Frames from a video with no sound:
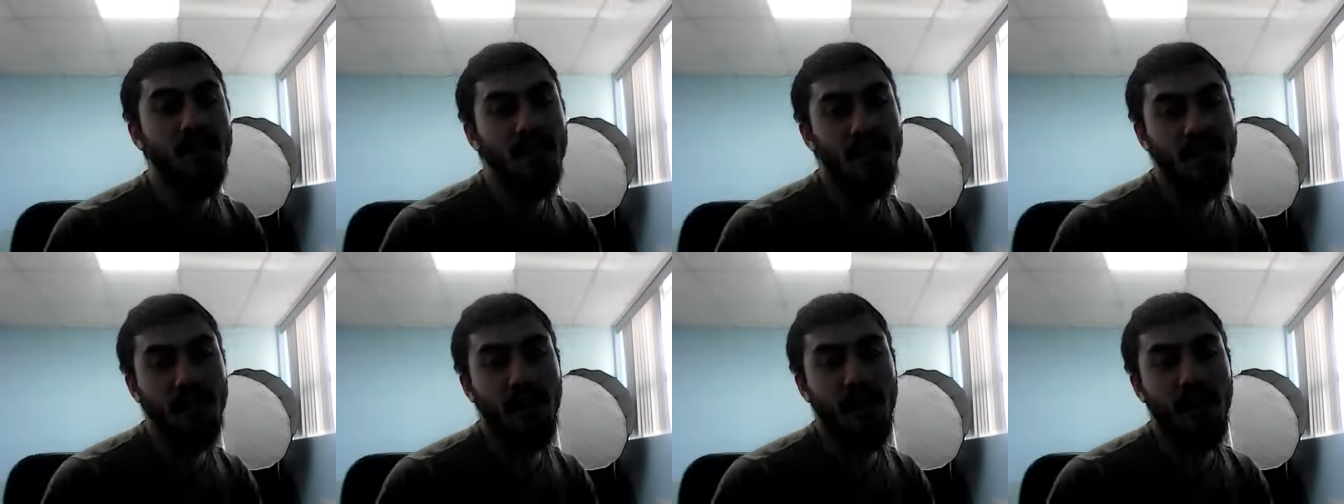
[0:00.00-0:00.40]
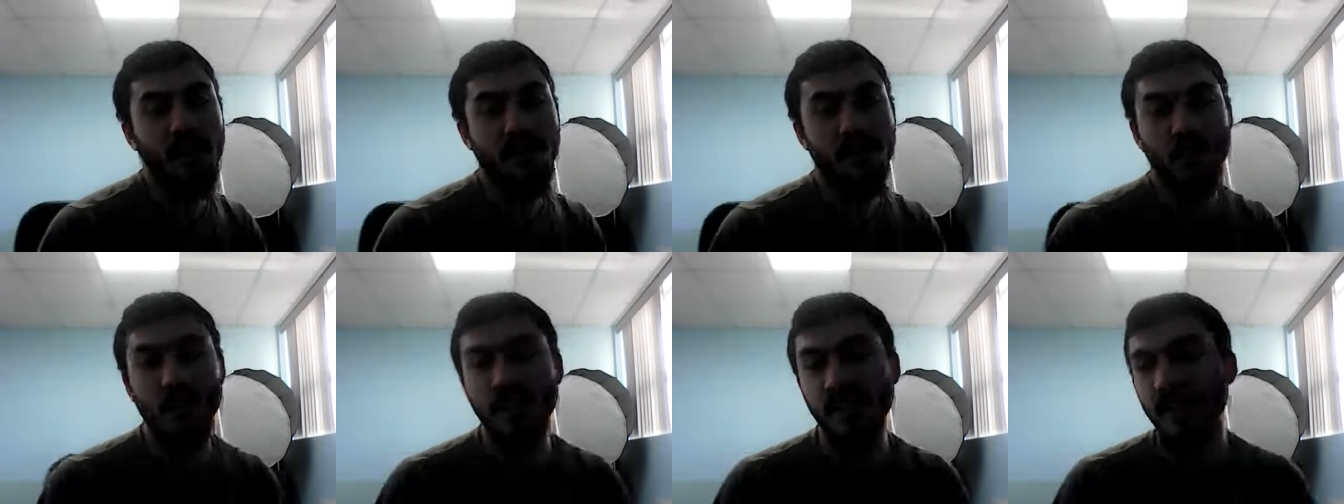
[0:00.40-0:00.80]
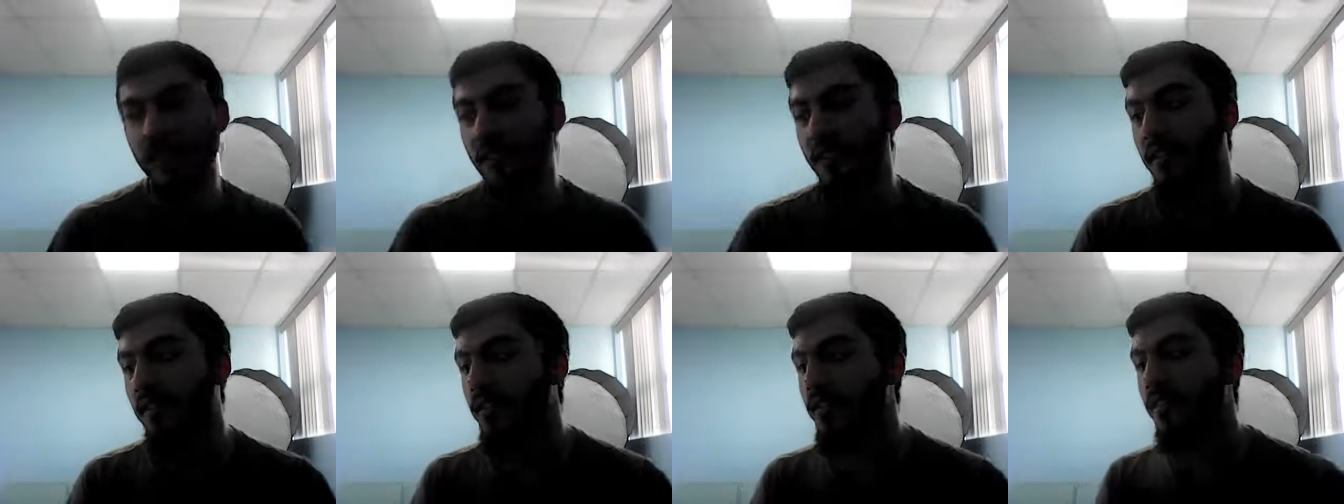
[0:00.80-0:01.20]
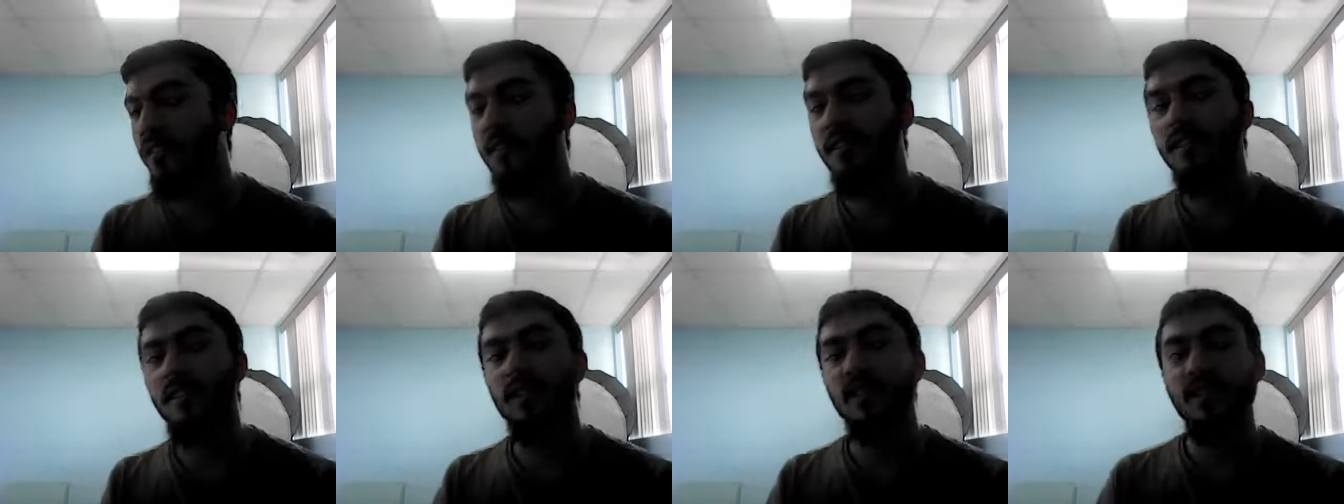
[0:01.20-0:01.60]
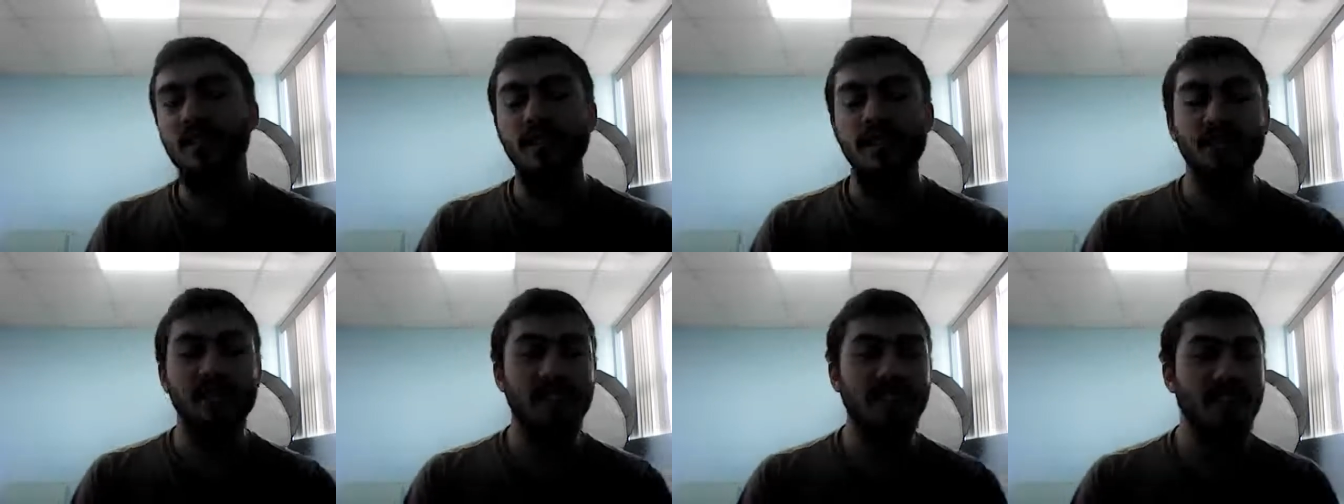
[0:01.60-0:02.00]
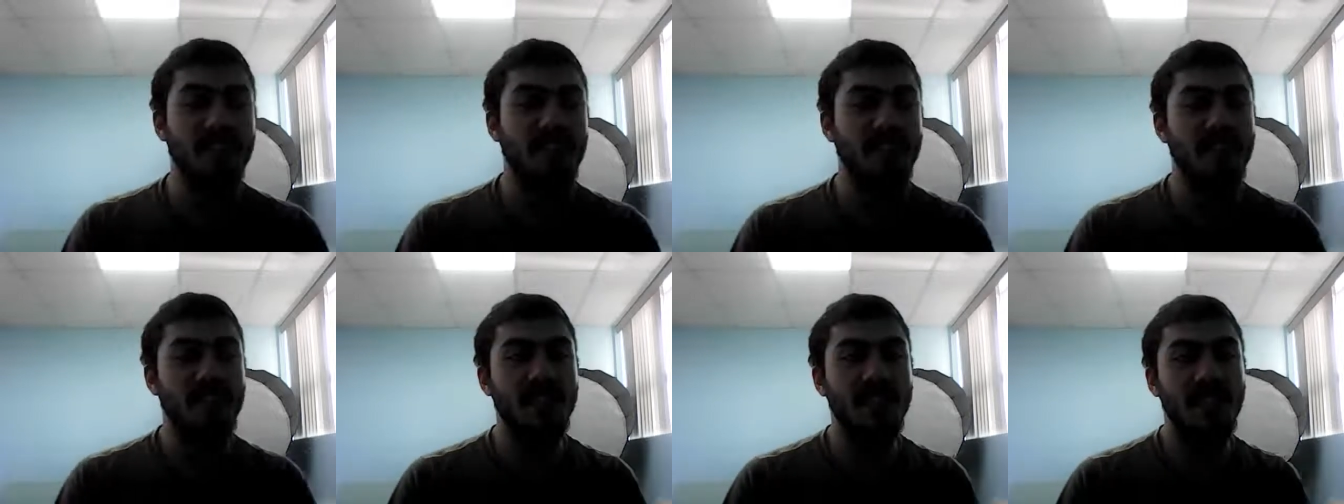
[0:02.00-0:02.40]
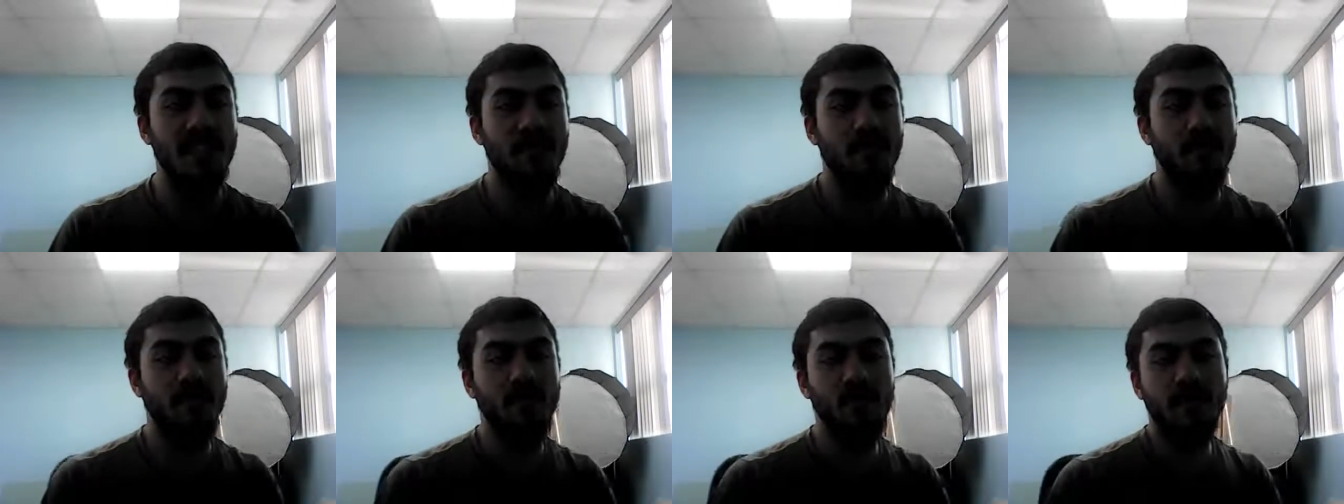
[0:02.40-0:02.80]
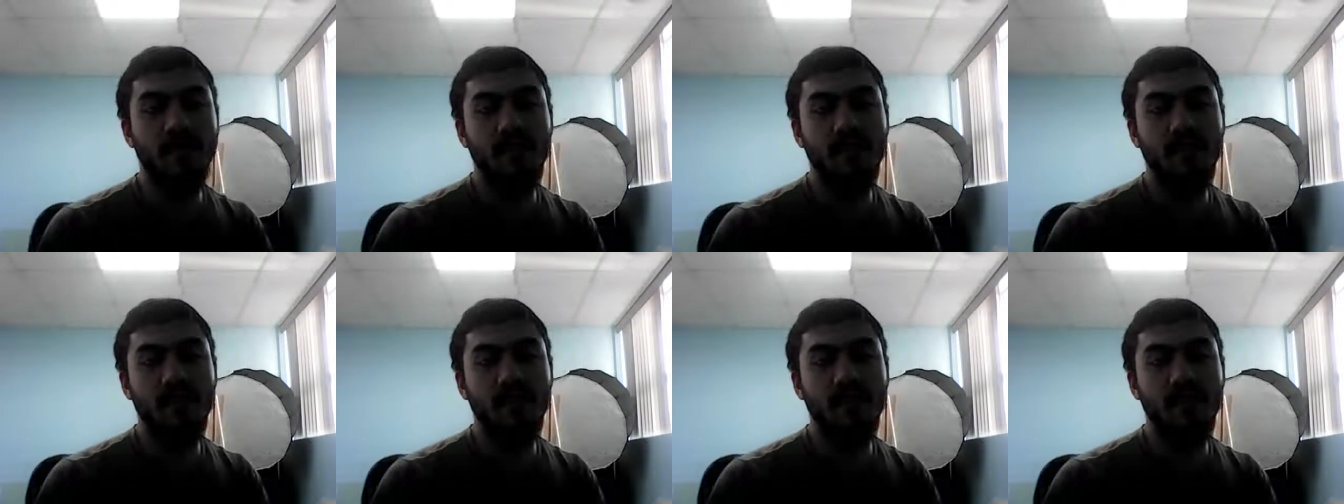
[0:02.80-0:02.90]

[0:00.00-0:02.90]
His parents were killed defending Islam.